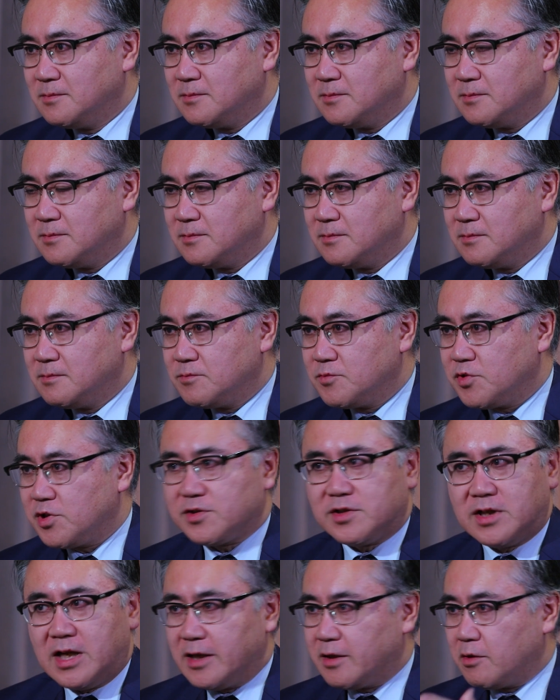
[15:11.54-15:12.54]
Right.
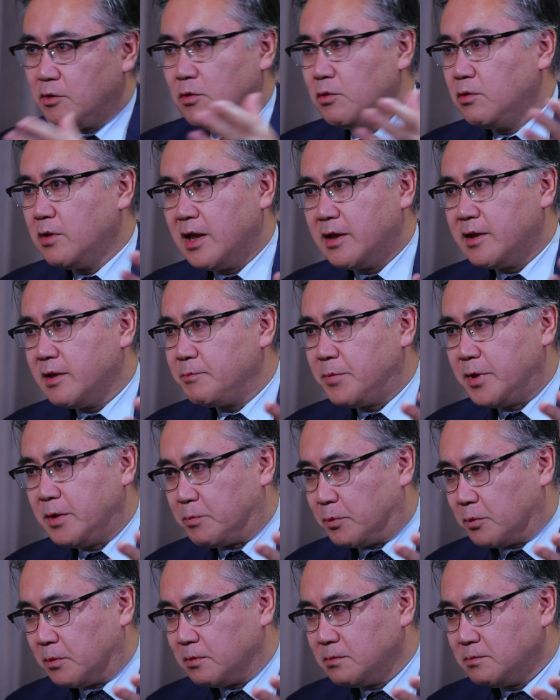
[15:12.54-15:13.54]
Just like all other
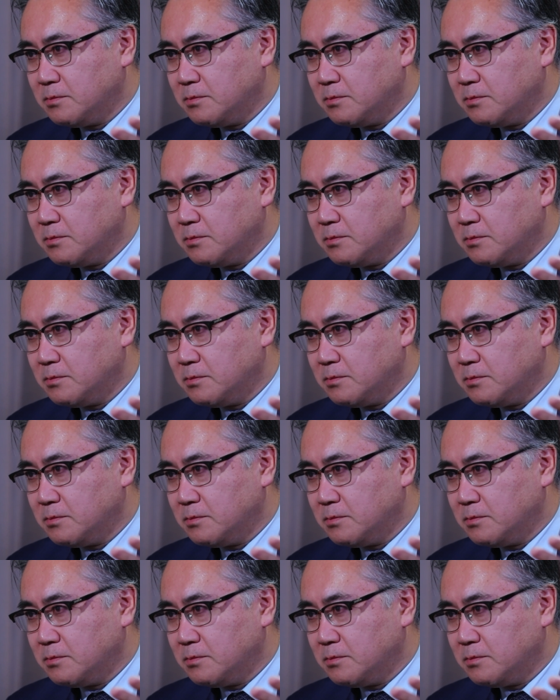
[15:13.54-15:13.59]
people.